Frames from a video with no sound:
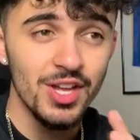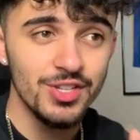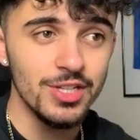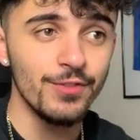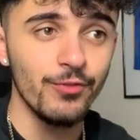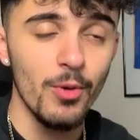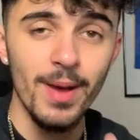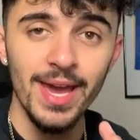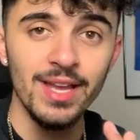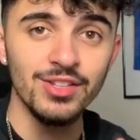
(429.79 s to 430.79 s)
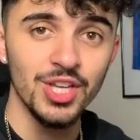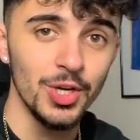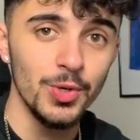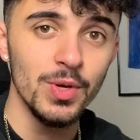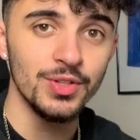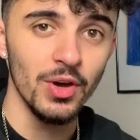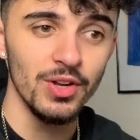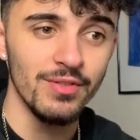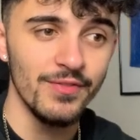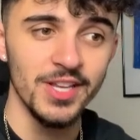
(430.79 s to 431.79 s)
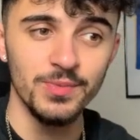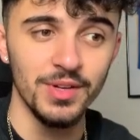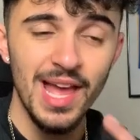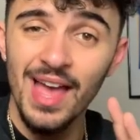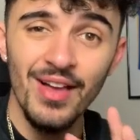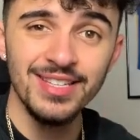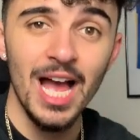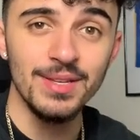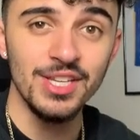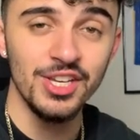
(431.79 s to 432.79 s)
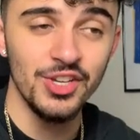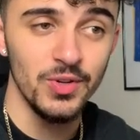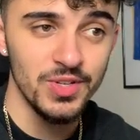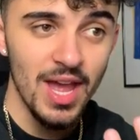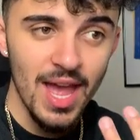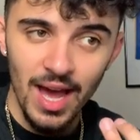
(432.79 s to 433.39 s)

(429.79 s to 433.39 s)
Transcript: just from a $2 investment. That's absolutely huge.